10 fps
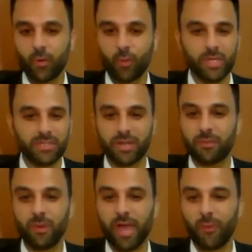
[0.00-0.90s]
we
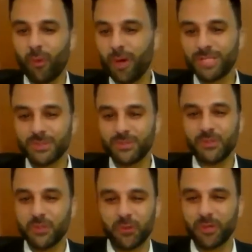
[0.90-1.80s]
started by one,
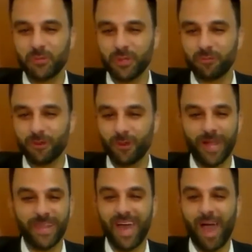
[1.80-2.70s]
two, three people,
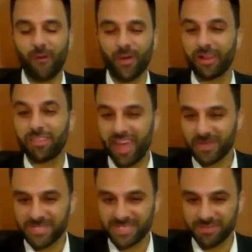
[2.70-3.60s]
and now we are
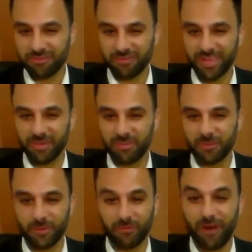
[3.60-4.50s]
thousands of uh,
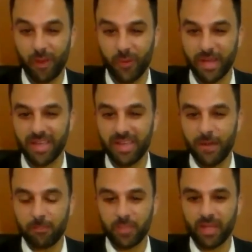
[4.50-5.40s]
people following
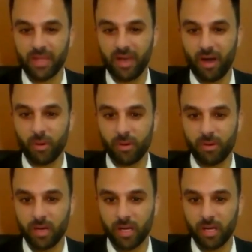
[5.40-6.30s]
uh, our
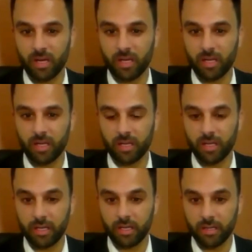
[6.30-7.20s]
uh, uh,
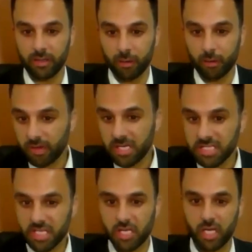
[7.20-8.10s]
uh
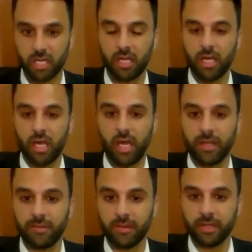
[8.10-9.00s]
organization
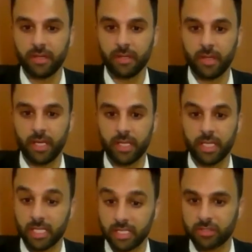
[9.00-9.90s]
and, and
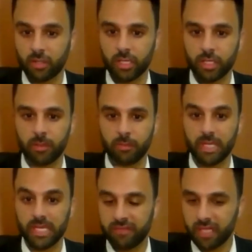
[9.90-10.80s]
literally
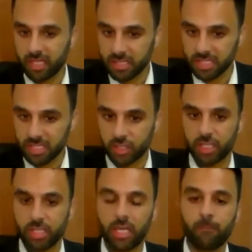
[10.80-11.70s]
believing in this
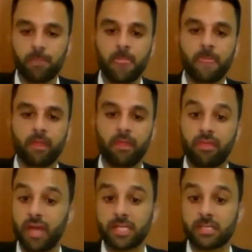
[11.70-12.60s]
agenda
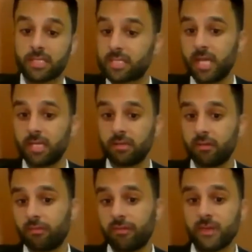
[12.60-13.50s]
that say
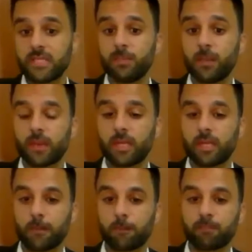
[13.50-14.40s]
very simple thing.